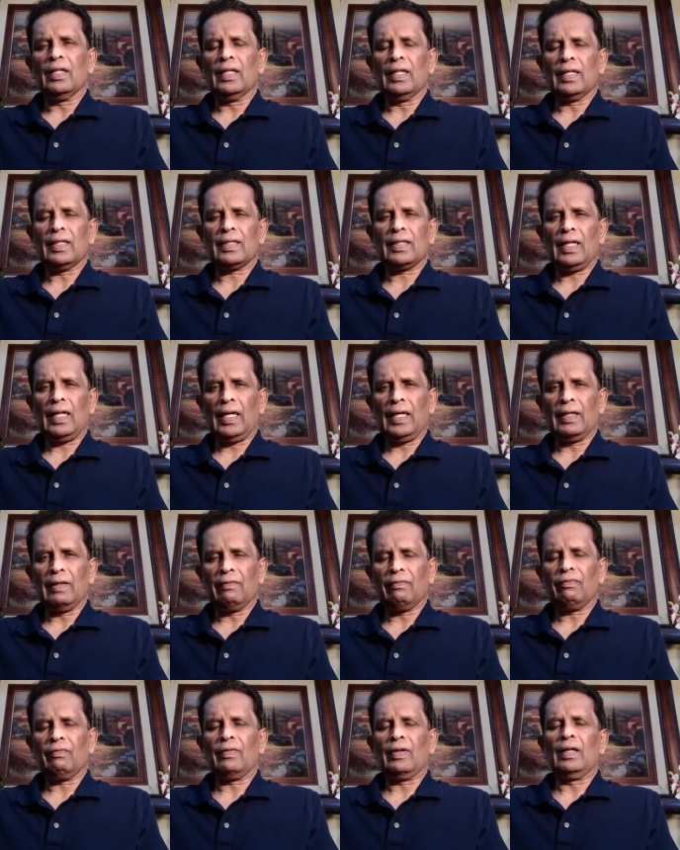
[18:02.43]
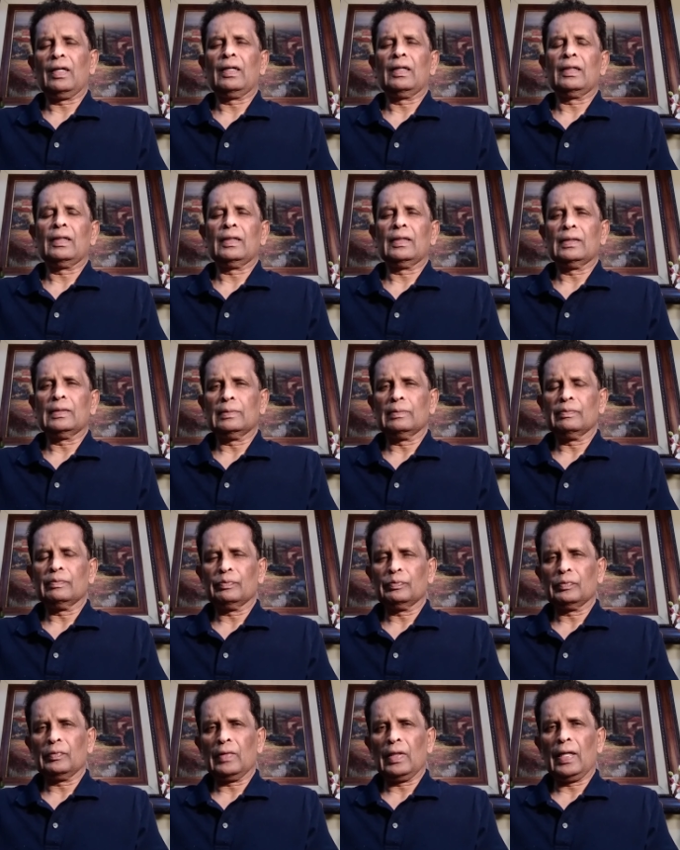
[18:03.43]
this life,
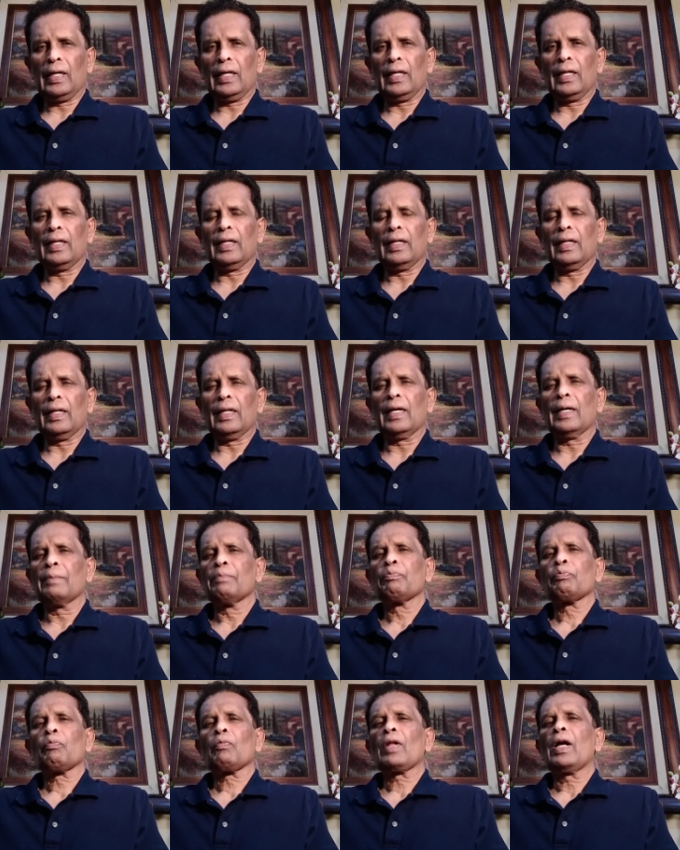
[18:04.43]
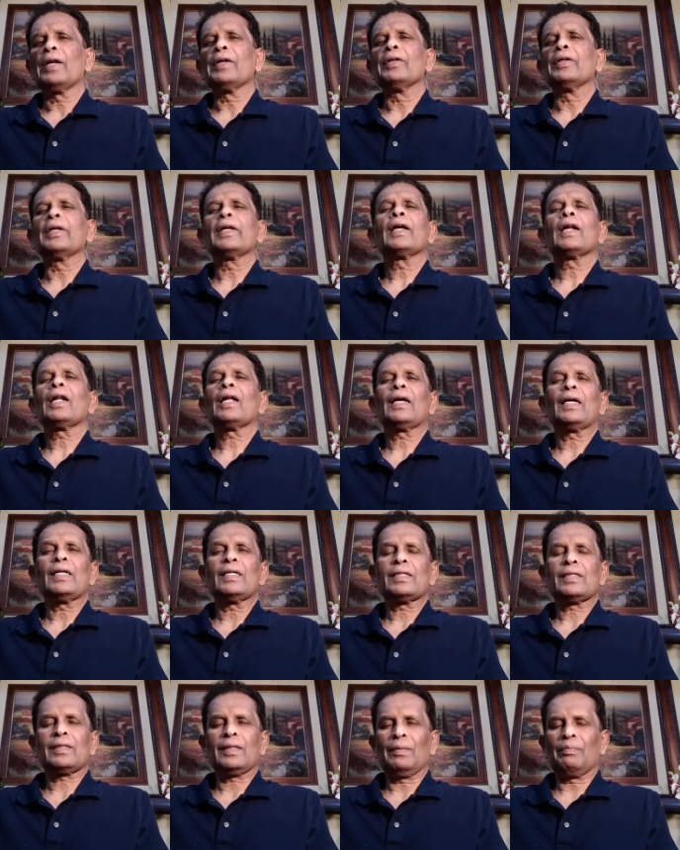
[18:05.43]
and
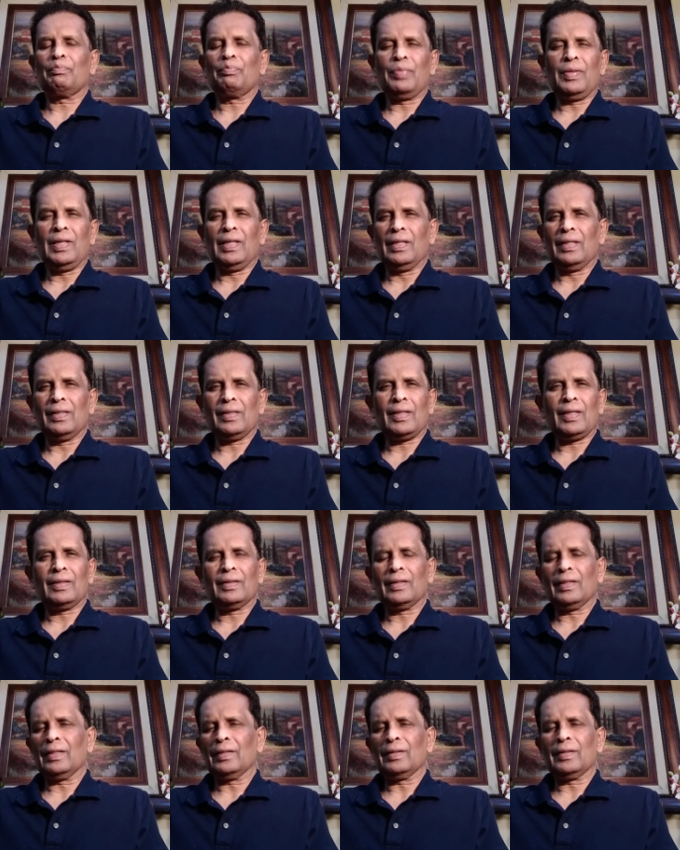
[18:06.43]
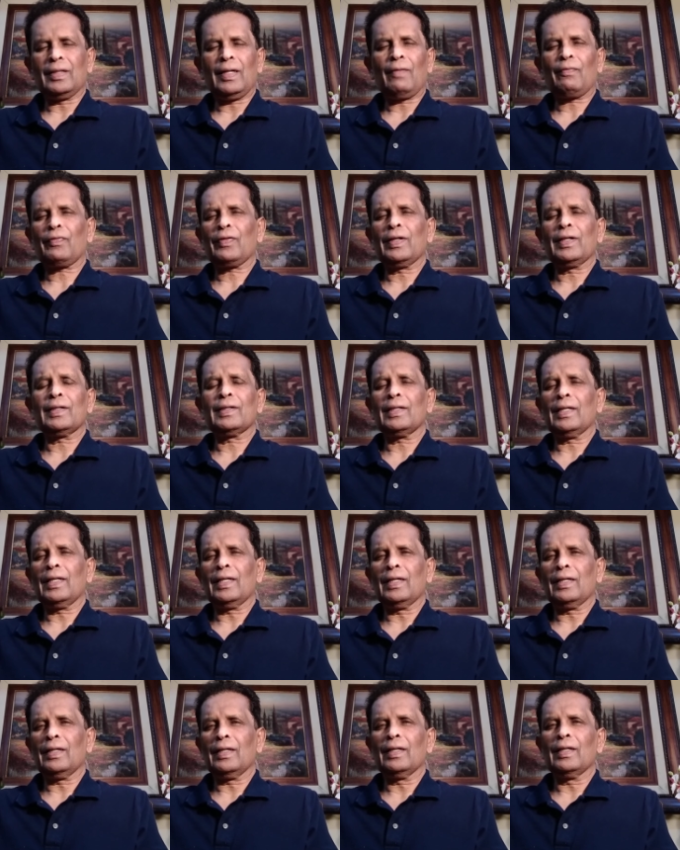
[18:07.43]
realize the peace. And
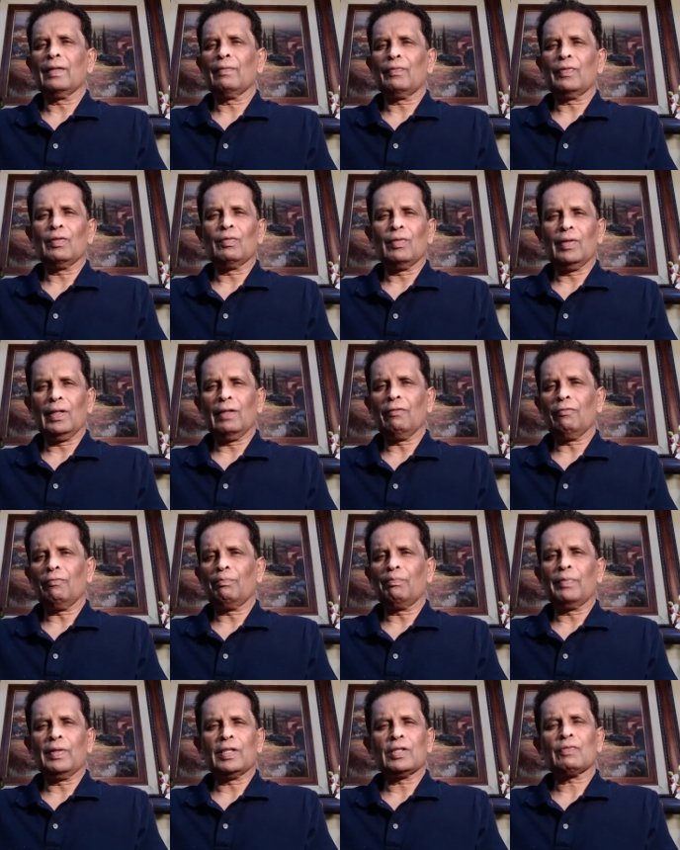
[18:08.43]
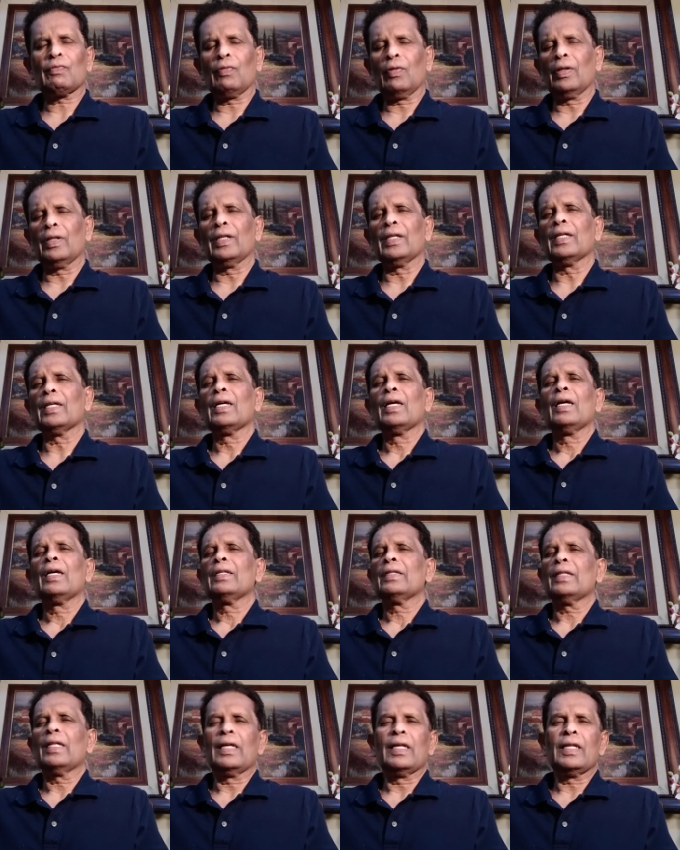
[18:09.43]
definitely, if you live peacefully,
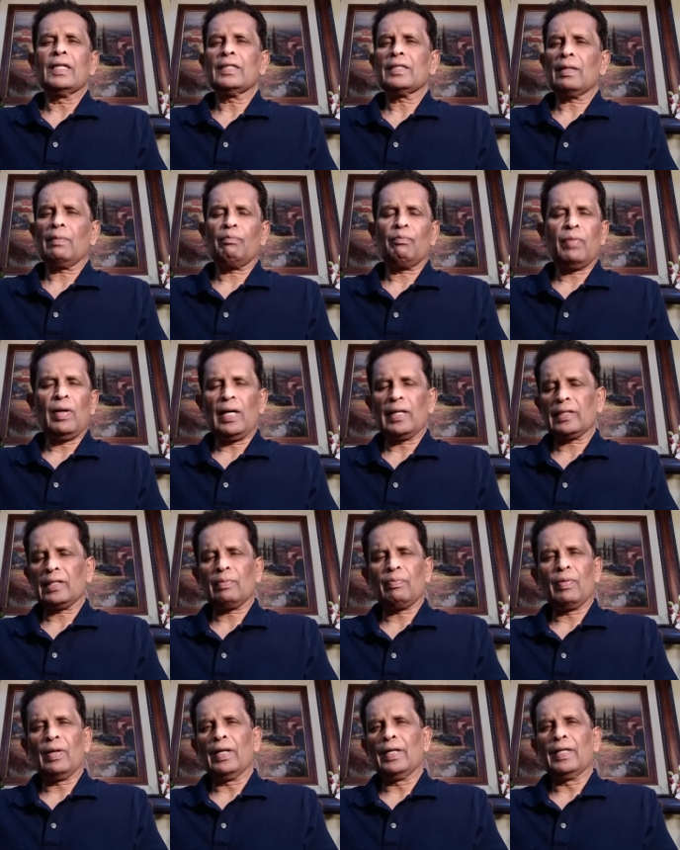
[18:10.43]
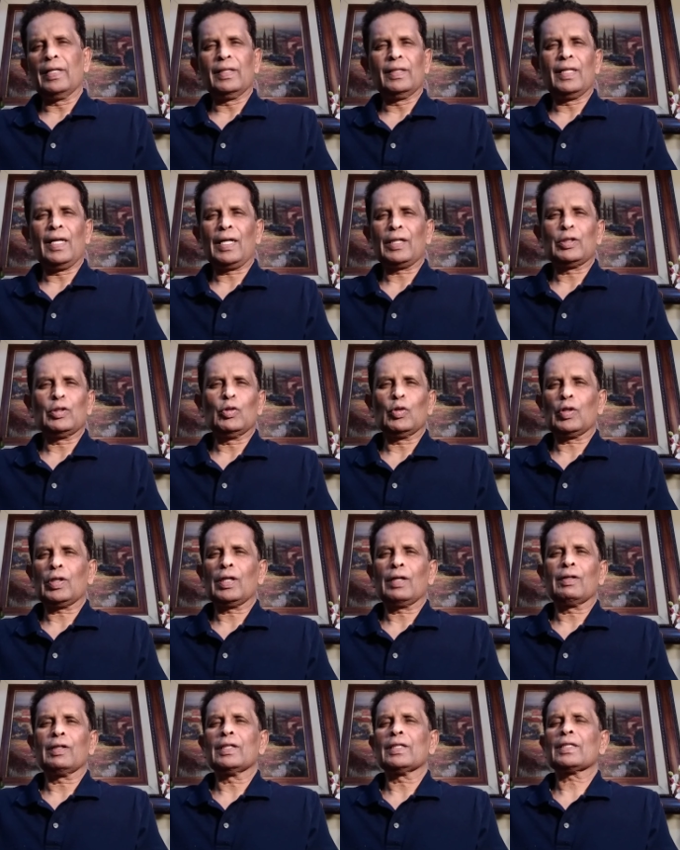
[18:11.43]
there is a possibility that you
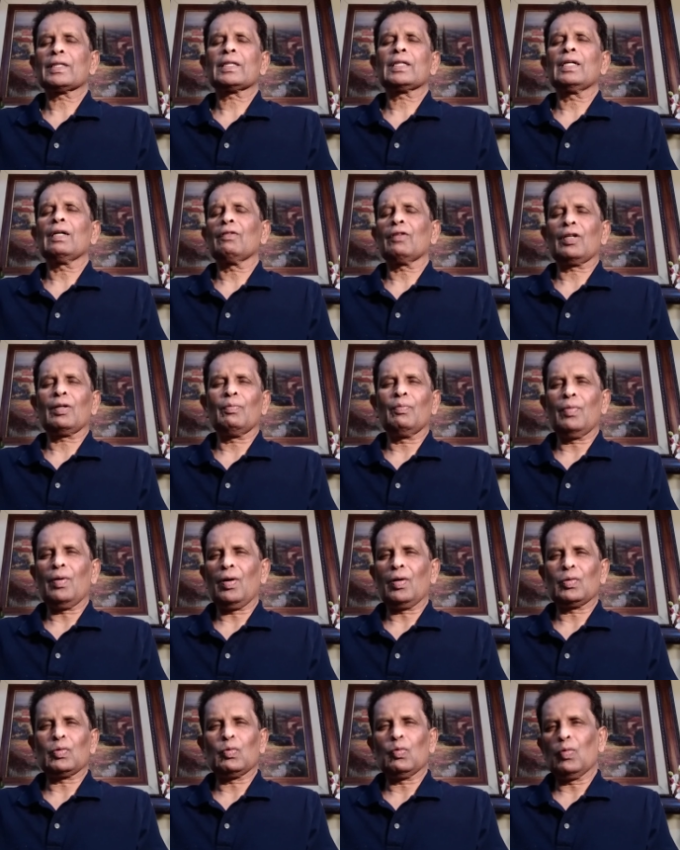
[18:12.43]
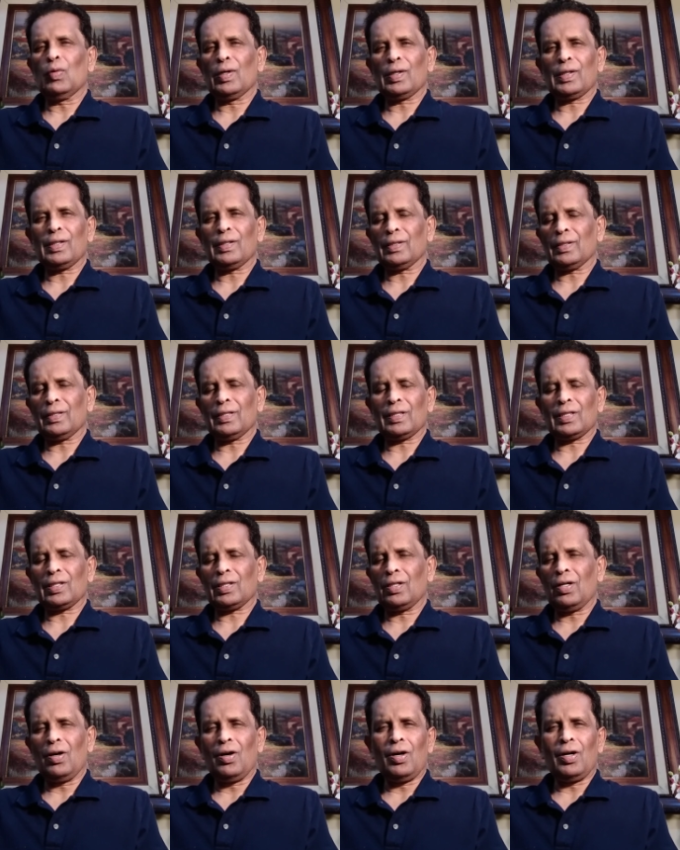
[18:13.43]
can discover about what is this
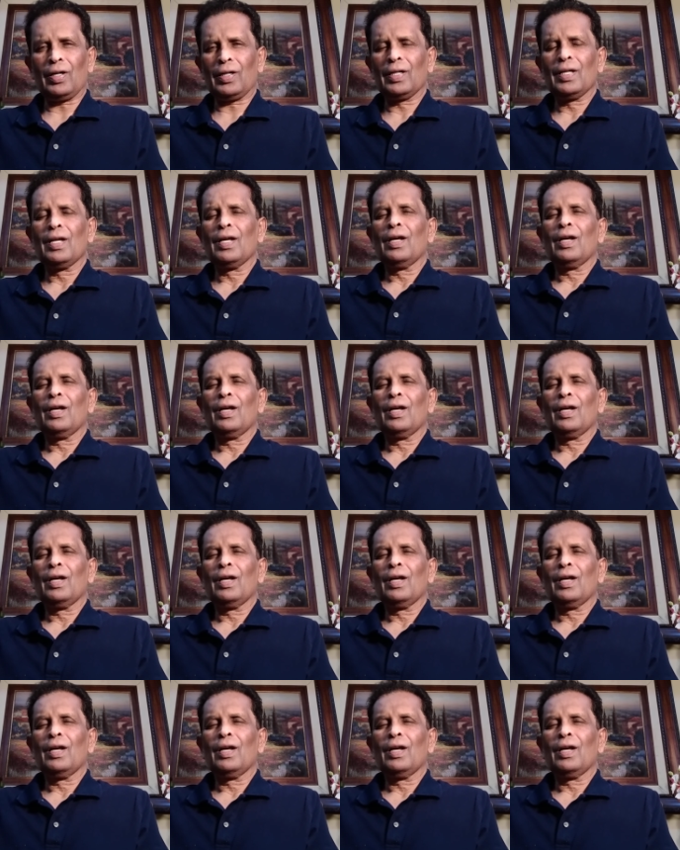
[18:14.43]
God,